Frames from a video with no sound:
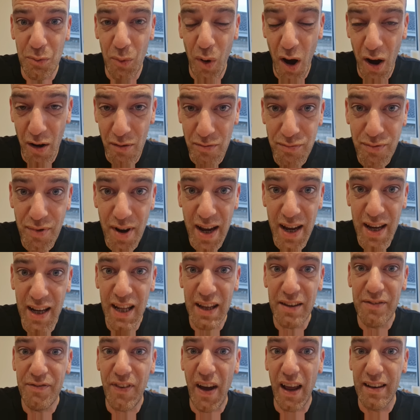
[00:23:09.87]
What I
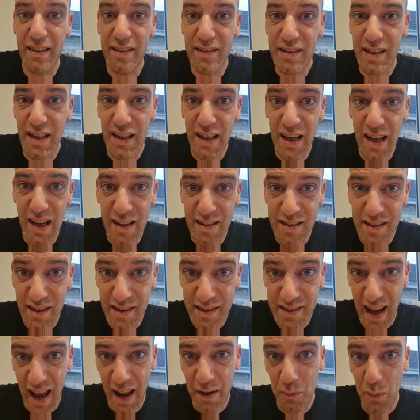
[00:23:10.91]
really fancy is a
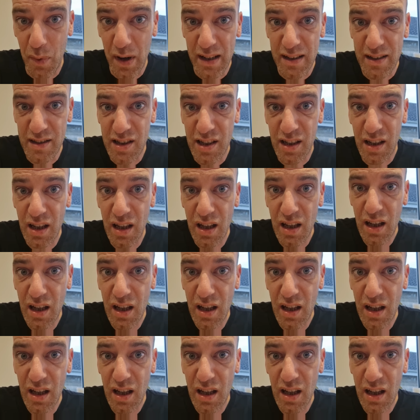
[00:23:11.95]
sandwich.